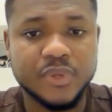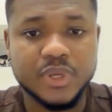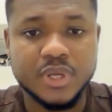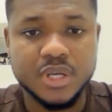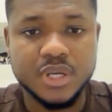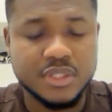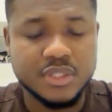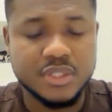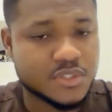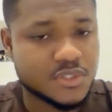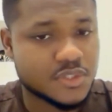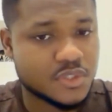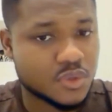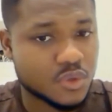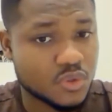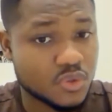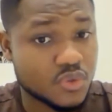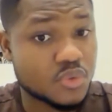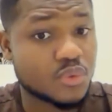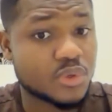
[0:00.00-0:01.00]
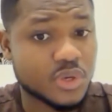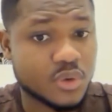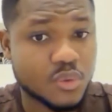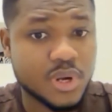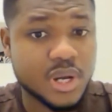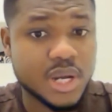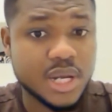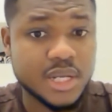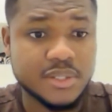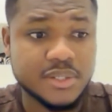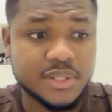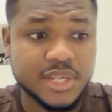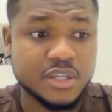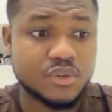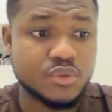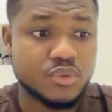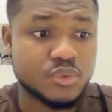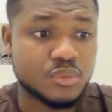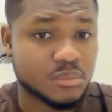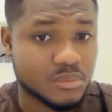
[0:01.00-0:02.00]
It's also required that
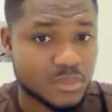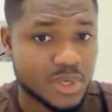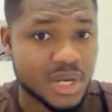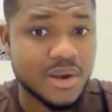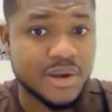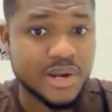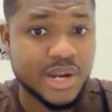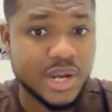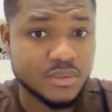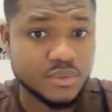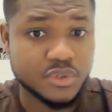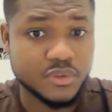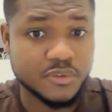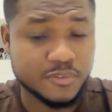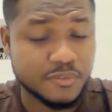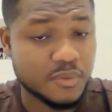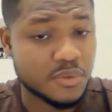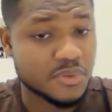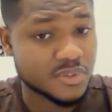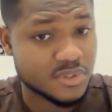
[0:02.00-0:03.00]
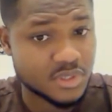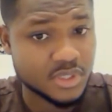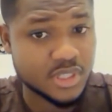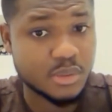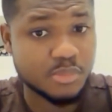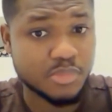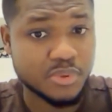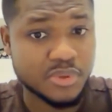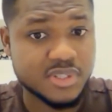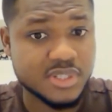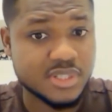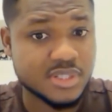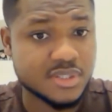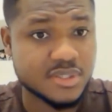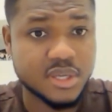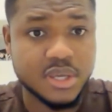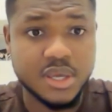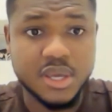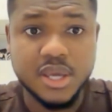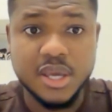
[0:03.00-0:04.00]
you carry out your first
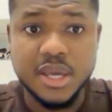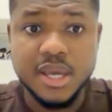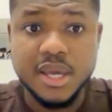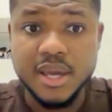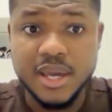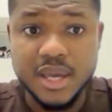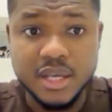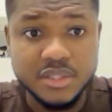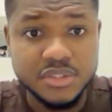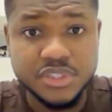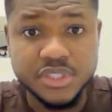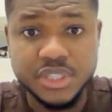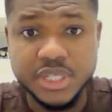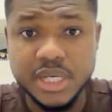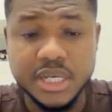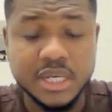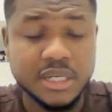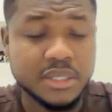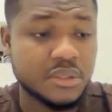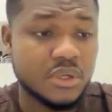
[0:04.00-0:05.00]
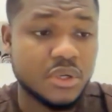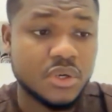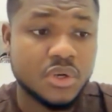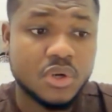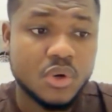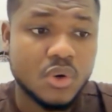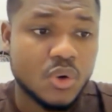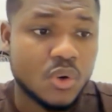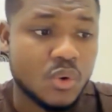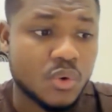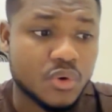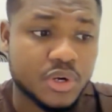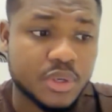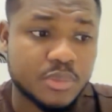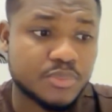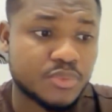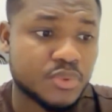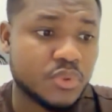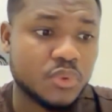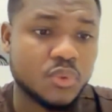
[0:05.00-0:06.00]
deposit, NGN or
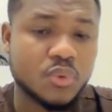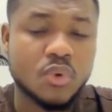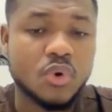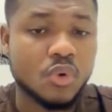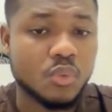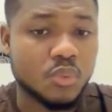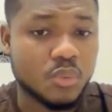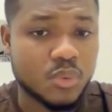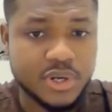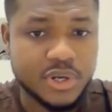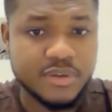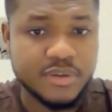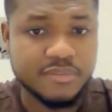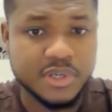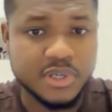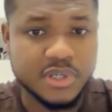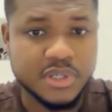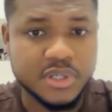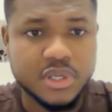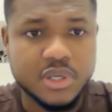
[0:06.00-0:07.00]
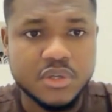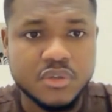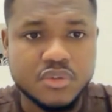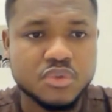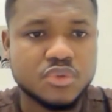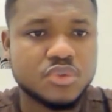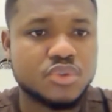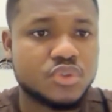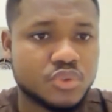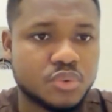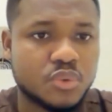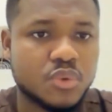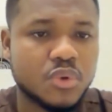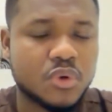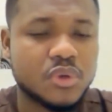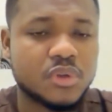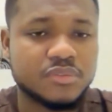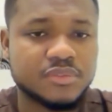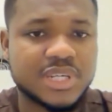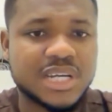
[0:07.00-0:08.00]
crypto or whatever. So you do
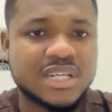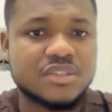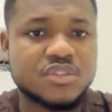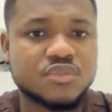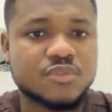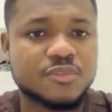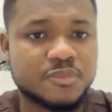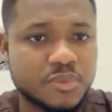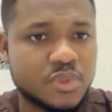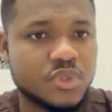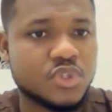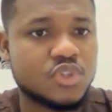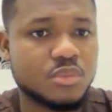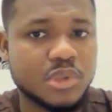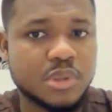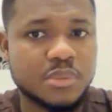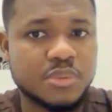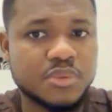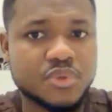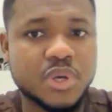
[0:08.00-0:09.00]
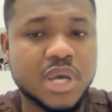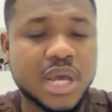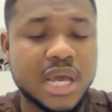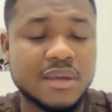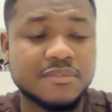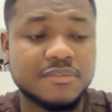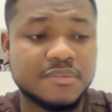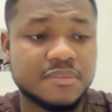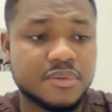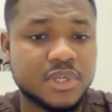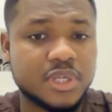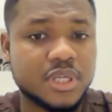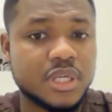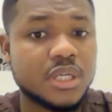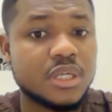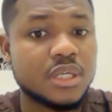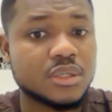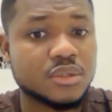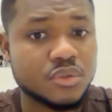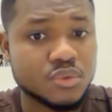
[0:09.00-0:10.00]
all of that for you to be able to have
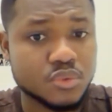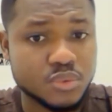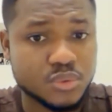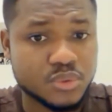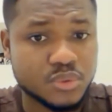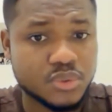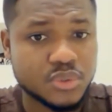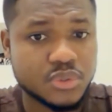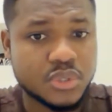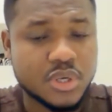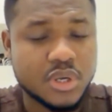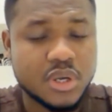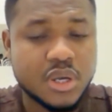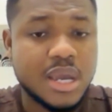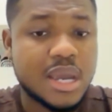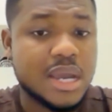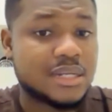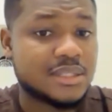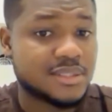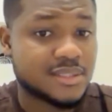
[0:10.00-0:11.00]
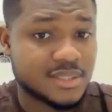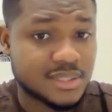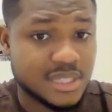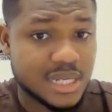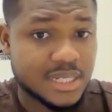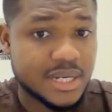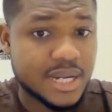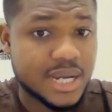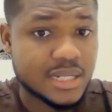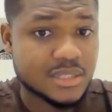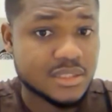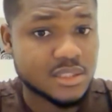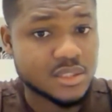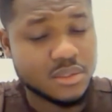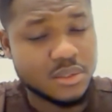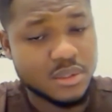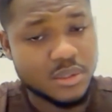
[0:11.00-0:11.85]
a good and standard